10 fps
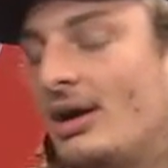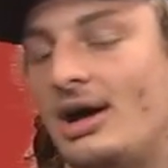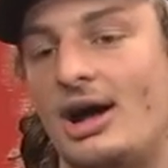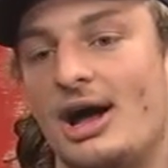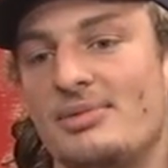
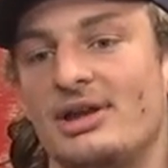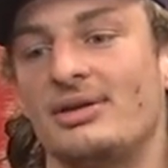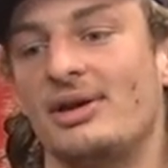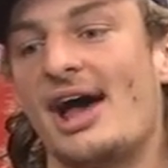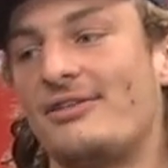I
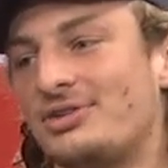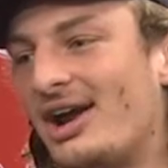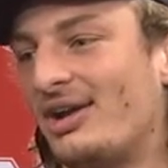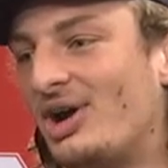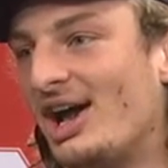mean, after
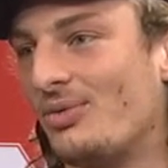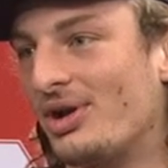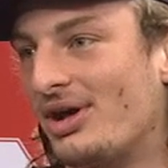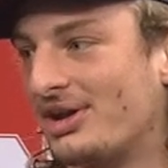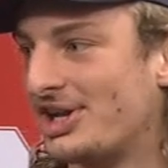I like went
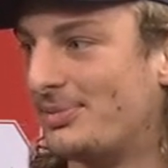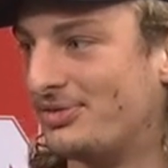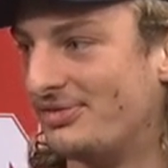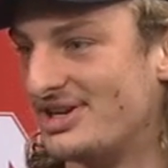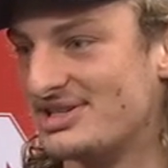on a couple
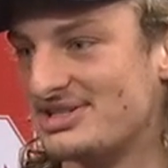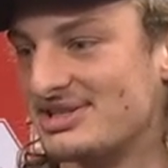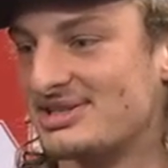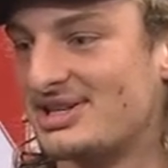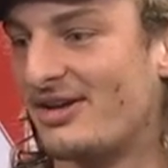visits
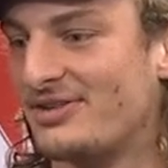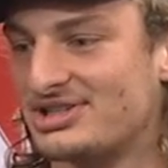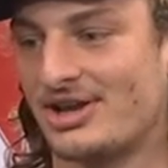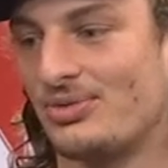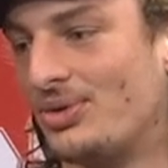and stuff, he was
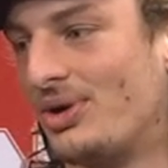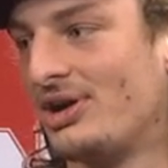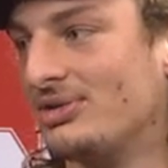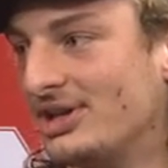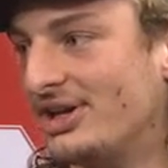like, well, where do
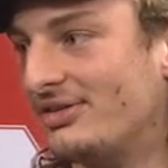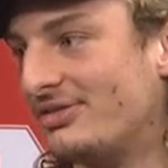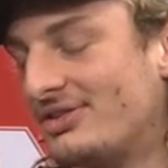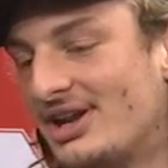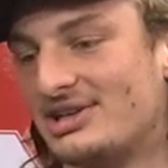you live?
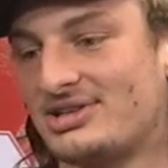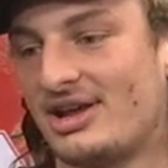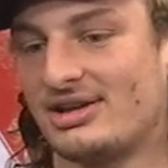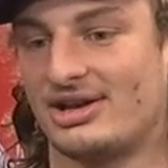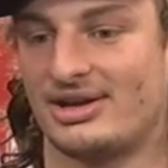And I was
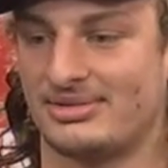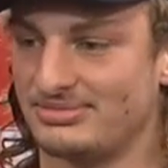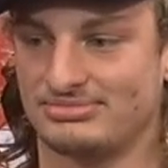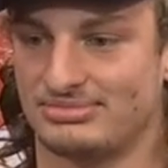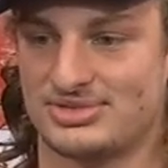like,
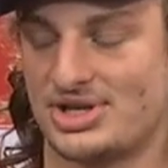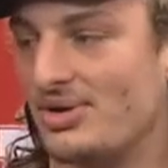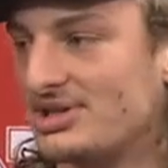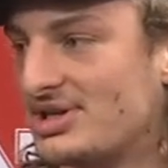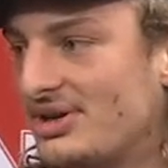so-and-so.